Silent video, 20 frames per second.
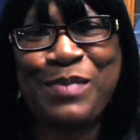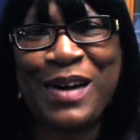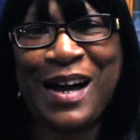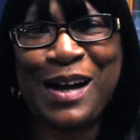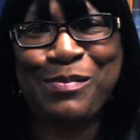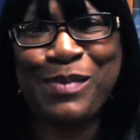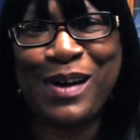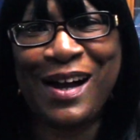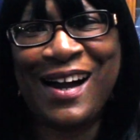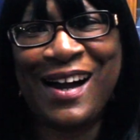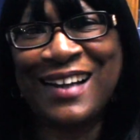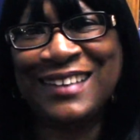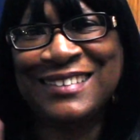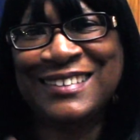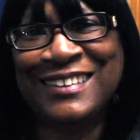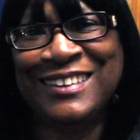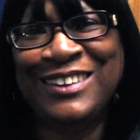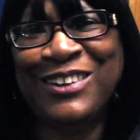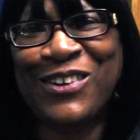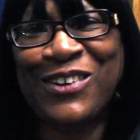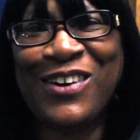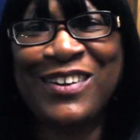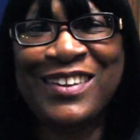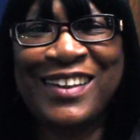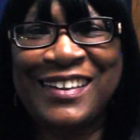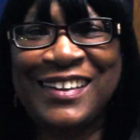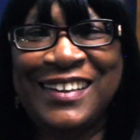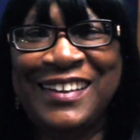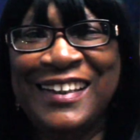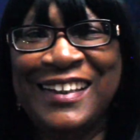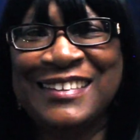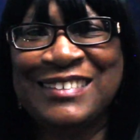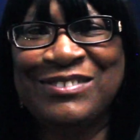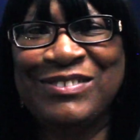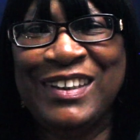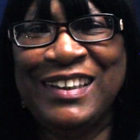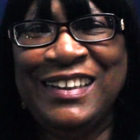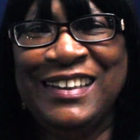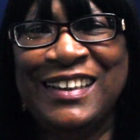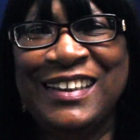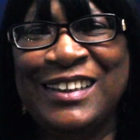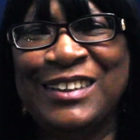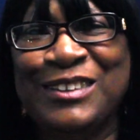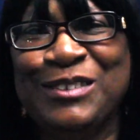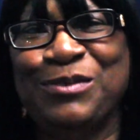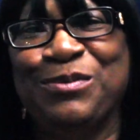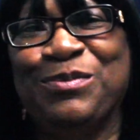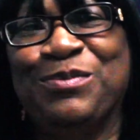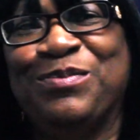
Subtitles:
Bye-bye. See you all on the next video.